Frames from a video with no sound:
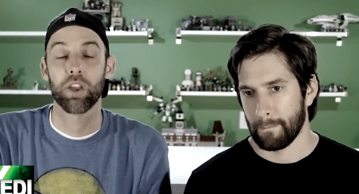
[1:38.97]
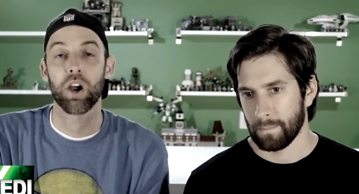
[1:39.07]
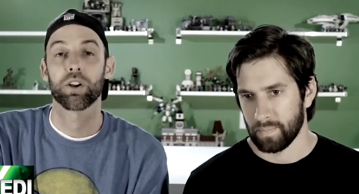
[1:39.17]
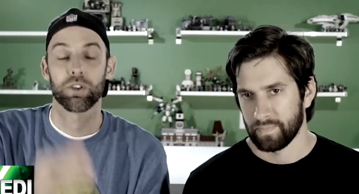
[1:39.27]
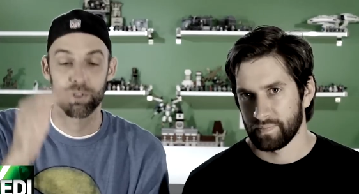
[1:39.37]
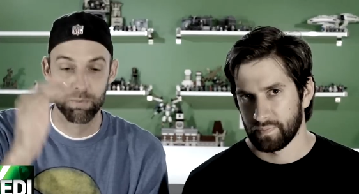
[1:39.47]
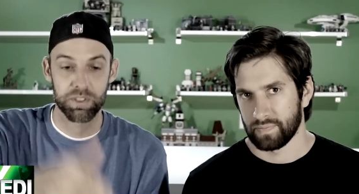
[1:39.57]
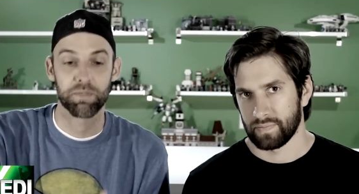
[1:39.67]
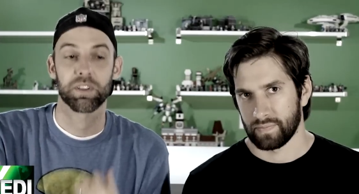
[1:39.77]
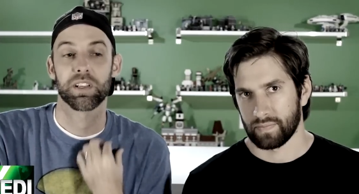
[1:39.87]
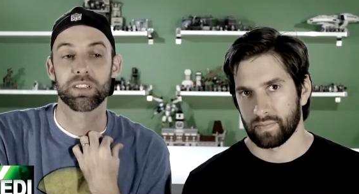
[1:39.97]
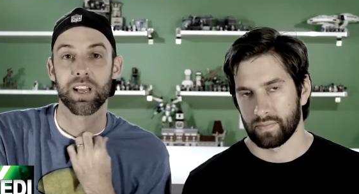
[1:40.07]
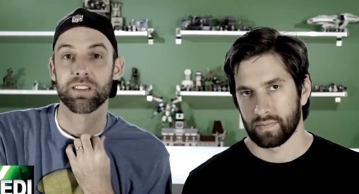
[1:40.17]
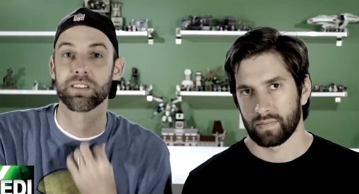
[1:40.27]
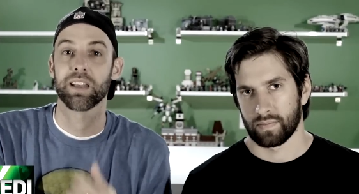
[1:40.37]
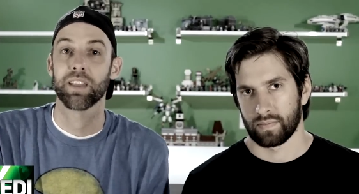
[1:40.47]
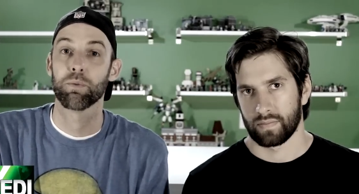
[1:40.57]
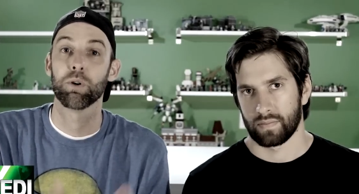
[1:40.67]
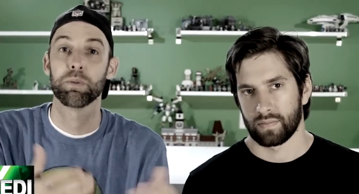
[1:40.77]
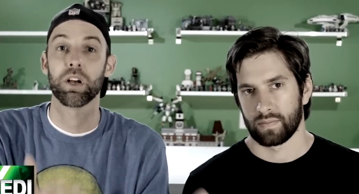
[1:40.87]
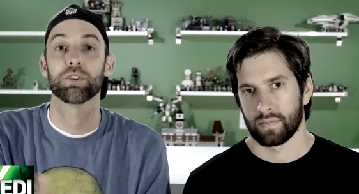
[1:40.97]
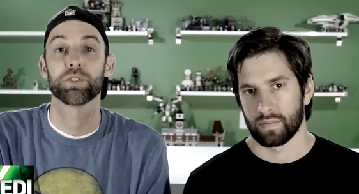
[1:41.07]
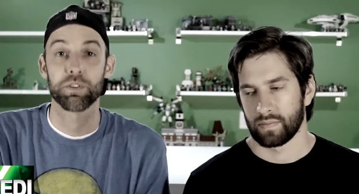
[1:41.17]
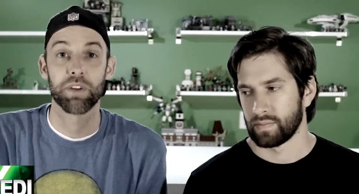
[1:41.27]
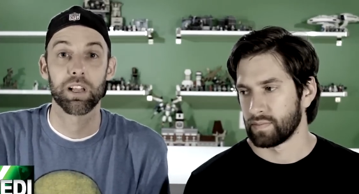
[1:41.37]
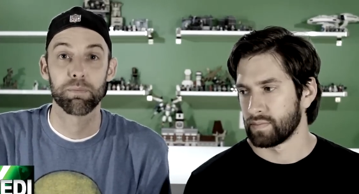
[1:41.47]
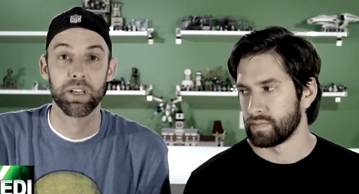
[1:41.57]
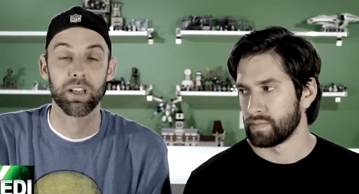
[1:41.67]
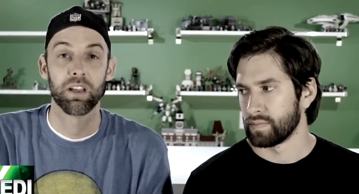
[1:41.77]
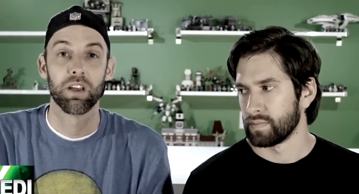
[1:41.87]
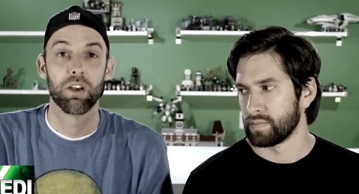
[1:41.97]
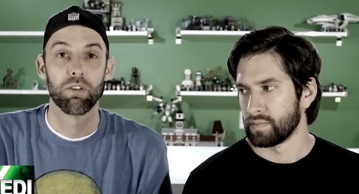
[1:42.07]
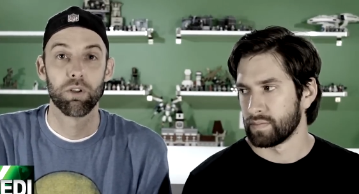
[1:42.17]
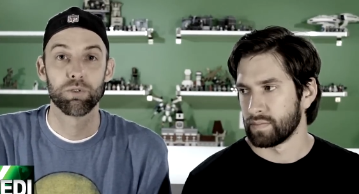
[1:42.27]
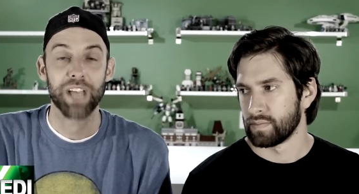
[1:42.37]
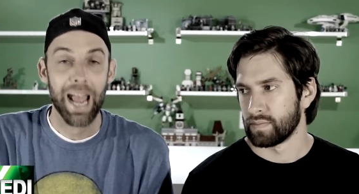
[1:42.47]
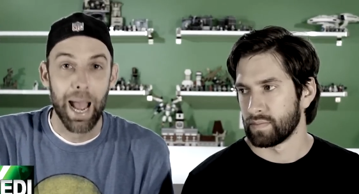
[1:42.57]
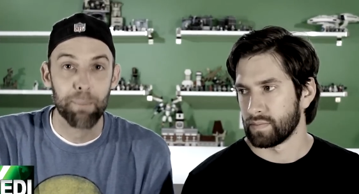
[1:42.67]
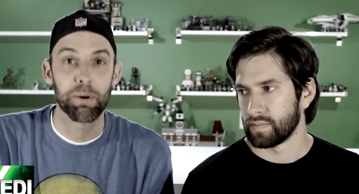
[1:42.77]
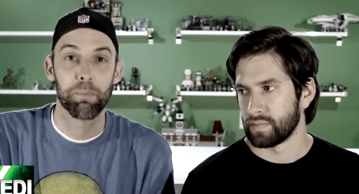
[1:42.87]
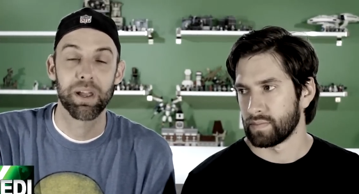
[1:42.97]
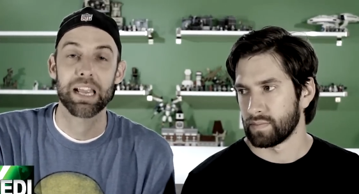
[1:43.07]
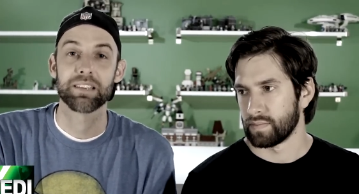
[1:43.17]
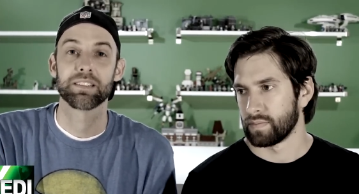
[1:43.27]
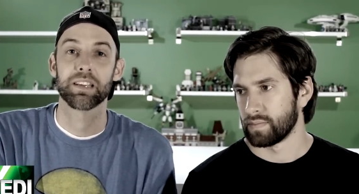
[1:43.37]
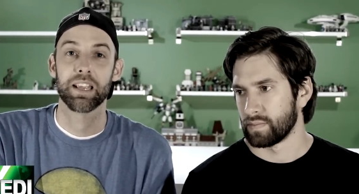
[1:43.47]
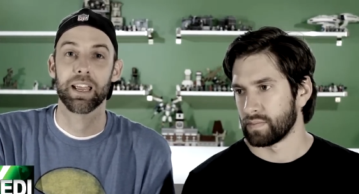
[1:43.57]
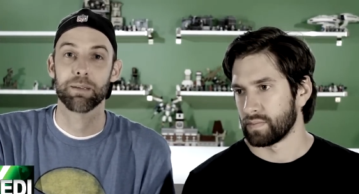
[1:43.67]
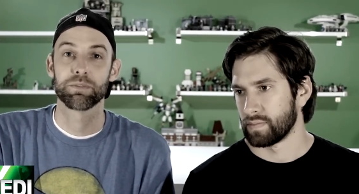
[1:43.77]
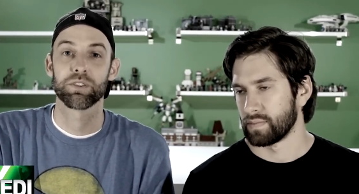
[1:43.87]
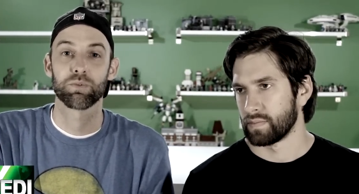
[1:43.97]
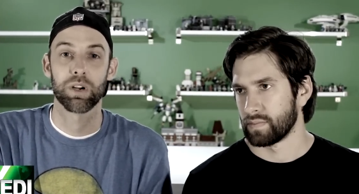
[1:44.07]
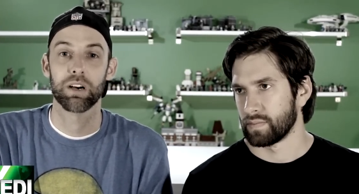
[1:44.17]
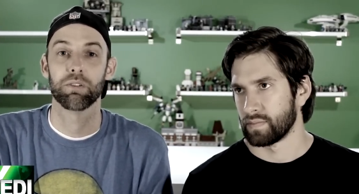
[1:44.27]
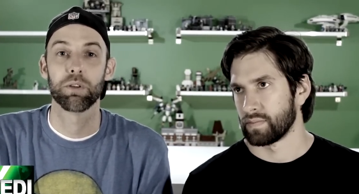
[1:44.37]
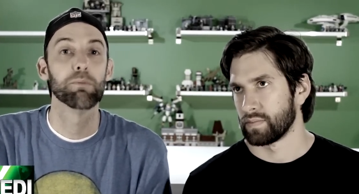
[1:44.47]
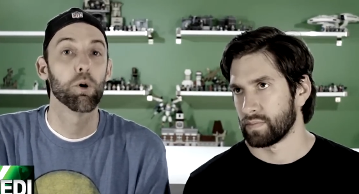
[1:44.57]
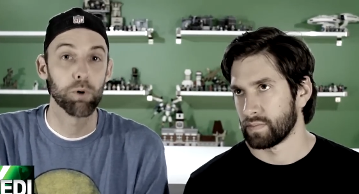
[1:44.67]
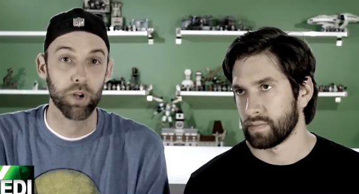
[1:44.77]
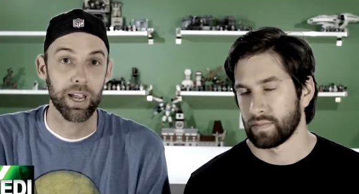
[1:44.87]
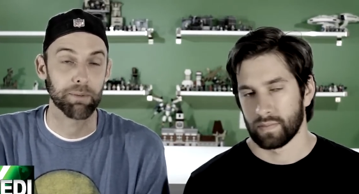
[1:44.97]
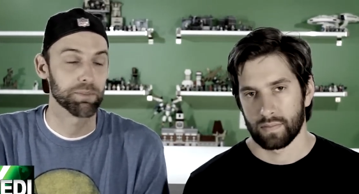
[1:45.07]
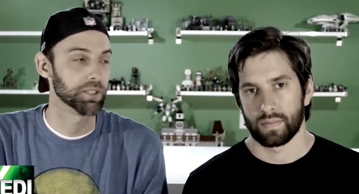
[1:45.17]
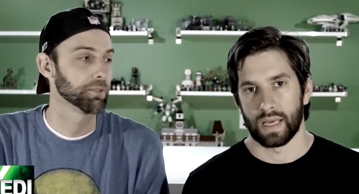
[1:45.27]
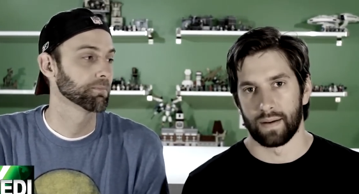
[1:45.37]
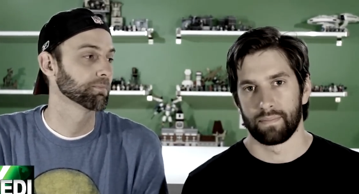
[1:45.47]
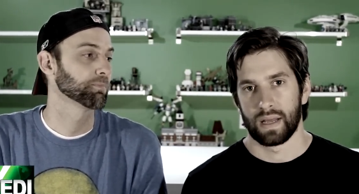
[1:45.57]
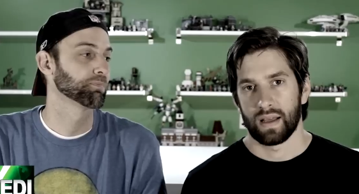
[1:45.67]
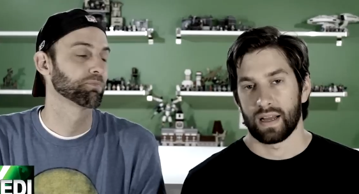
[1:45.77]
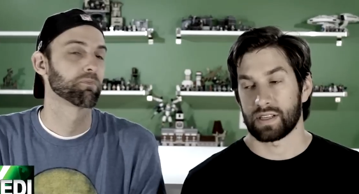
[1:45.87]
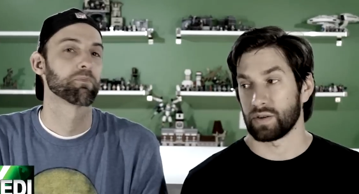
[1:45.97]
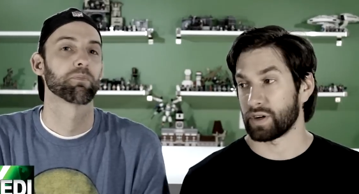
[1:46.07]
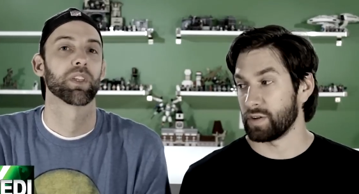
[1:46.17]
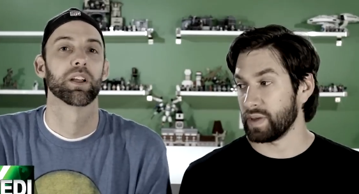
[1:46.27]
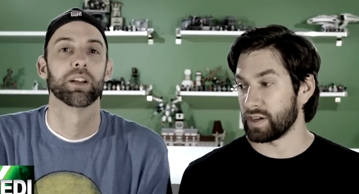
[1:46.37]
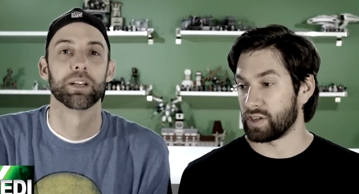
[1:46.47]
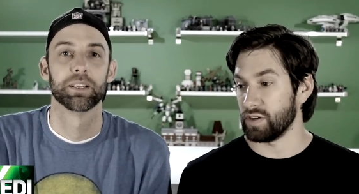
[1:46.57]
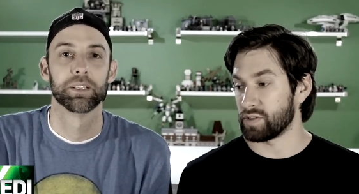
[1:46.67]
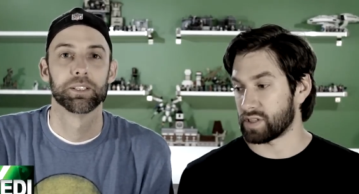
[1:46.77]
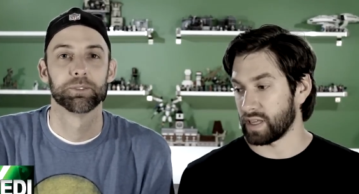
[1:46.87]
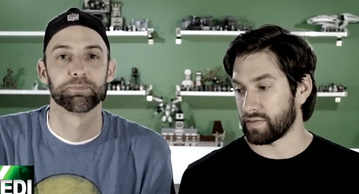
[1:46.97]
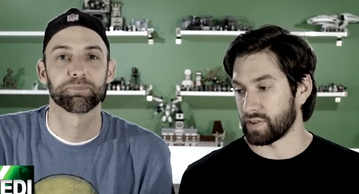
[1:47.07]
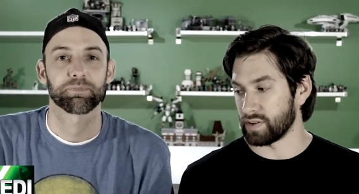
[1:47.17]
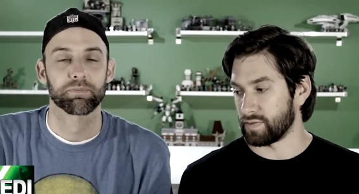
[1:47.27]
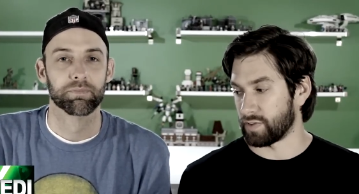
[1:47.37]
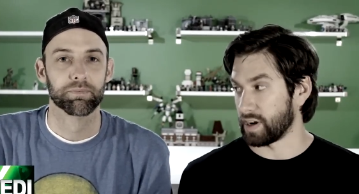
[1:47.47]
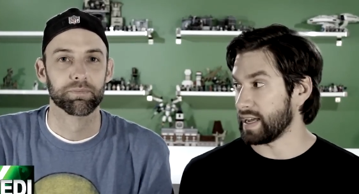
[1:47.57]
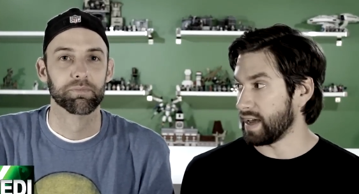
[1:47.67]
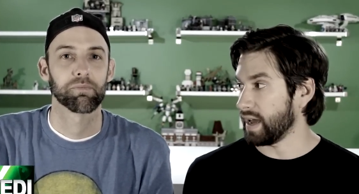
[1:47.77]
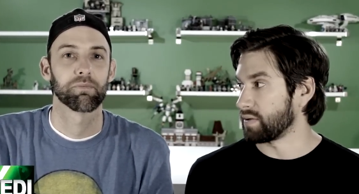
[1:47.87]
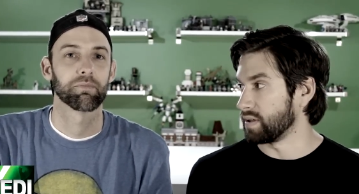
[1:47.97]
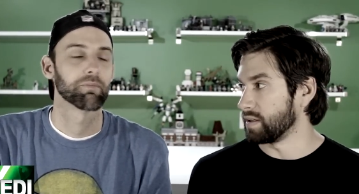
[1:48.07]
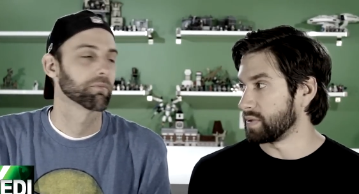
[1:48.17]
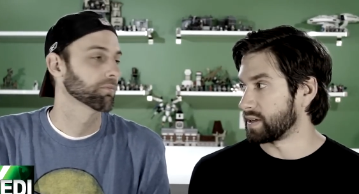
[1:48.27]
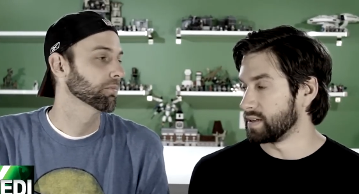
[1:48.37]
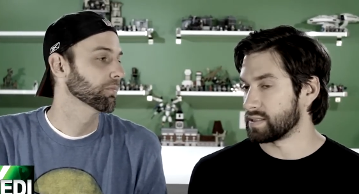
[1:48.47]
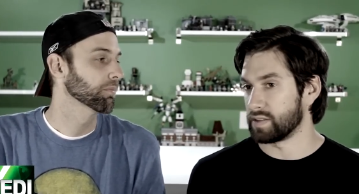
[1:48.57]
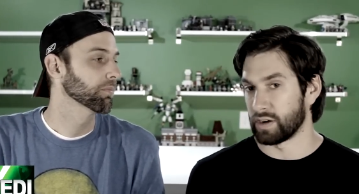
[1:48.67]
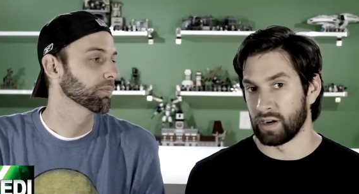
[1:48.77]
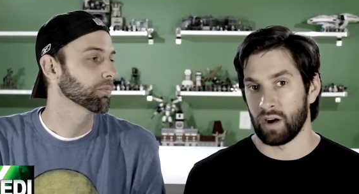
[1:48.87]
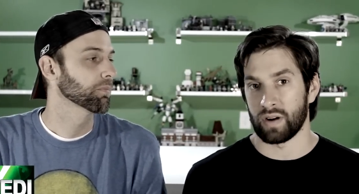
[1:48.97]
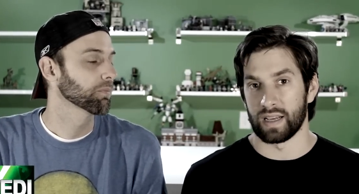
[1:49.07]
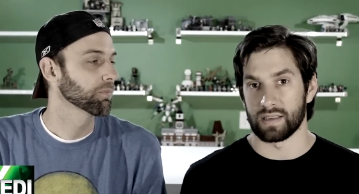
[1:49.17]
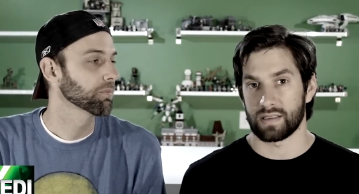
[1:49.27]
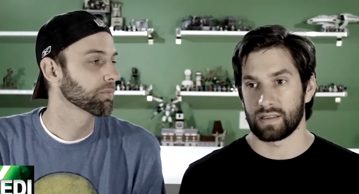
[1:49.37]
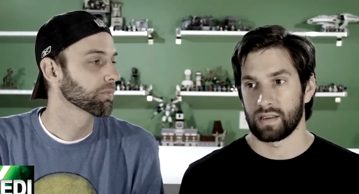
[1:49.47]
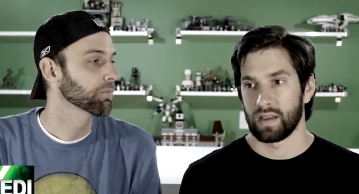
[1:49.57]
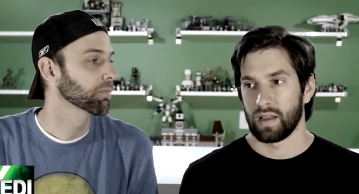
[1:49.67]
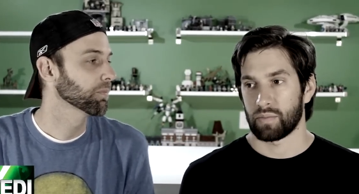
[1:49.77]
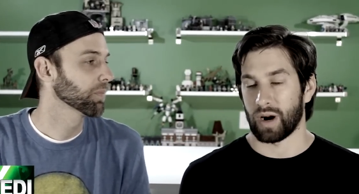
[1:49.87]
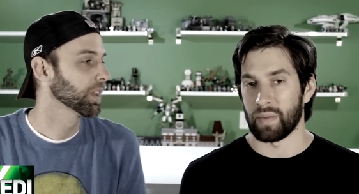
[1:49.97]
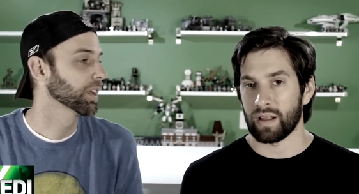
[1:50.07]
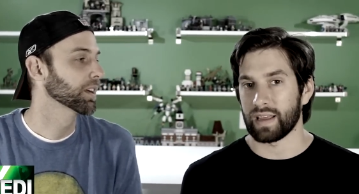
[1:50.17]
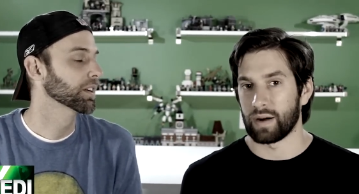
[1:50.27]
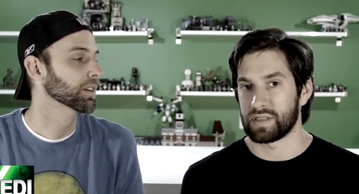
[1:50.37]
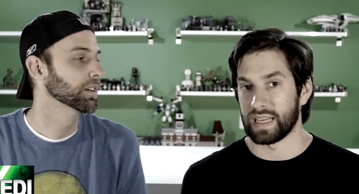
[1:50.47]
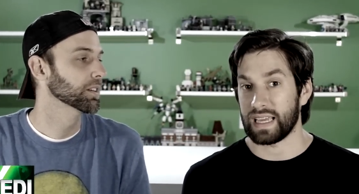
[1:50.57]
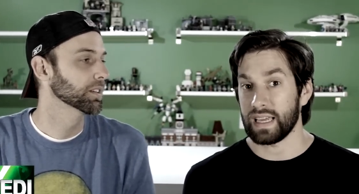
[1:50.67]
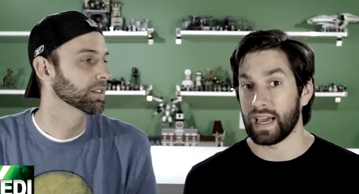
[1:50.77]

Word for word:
Speaker 1: to. The article specifically says that they will be also developing those app-based games as well, the mobile
Speaker 2: games. Yeah. And so it could be a huge thing for, for EA, really, because they're known as primarily I would say